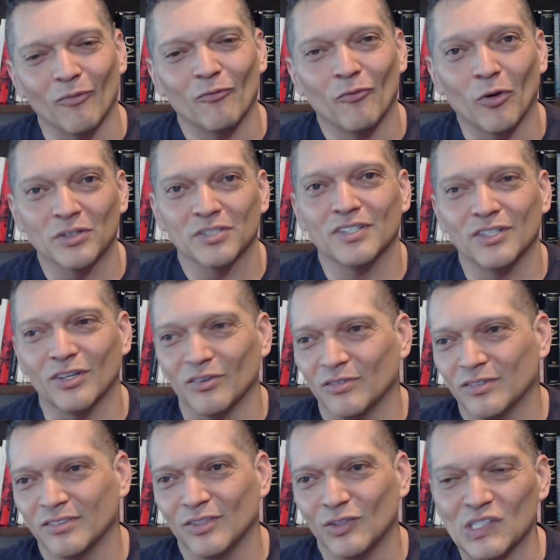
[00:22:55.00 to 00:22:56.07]
fortunately you
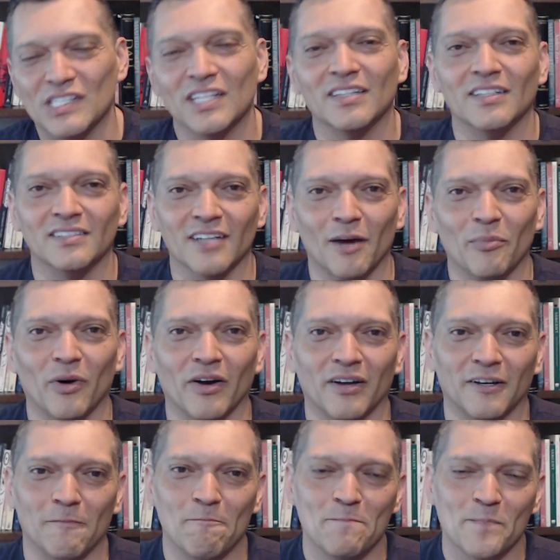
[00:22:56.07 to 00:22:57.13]
can dig these up
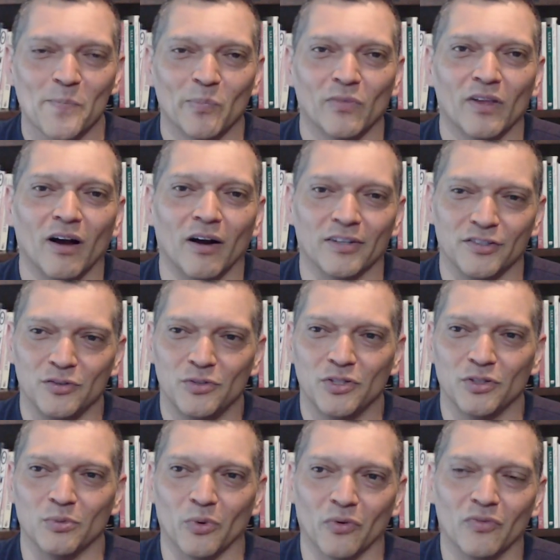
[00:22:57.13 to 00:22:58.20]
on
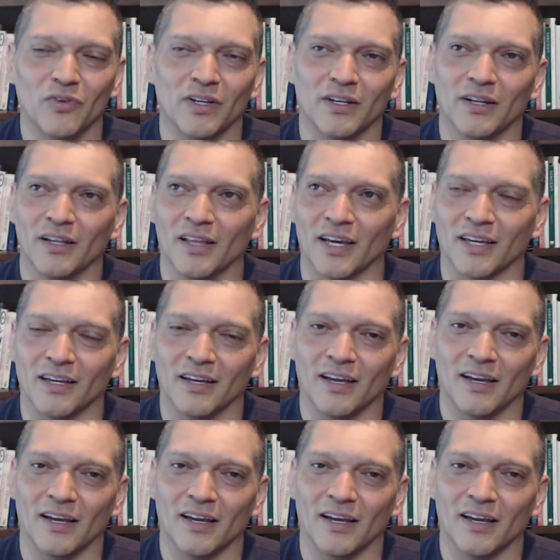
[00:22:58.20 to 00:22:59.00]
YouTube, or even like